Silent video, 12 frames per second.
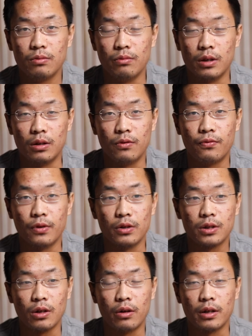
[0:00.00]
When you're first
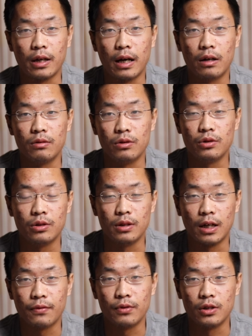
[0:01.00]
starting out, you should
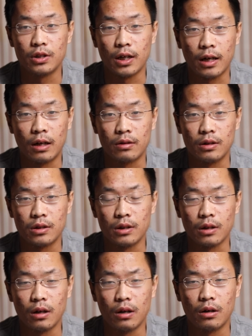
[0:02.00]
definitely check out this
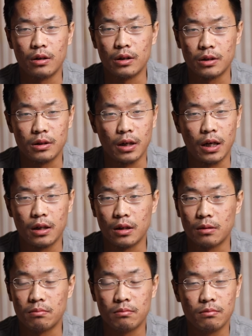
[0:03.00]
cigar. It's not
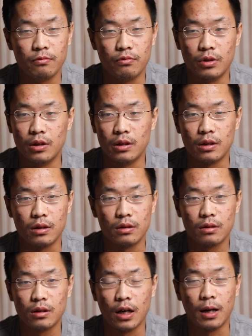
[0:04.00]
a really
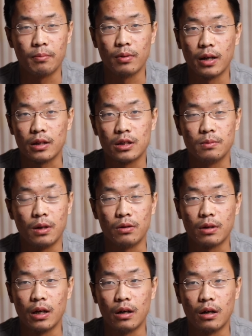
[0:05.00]
complex
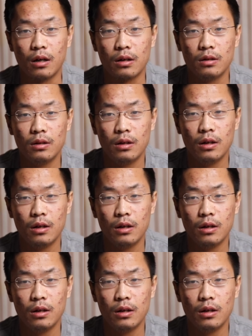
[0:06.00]
smoke at all.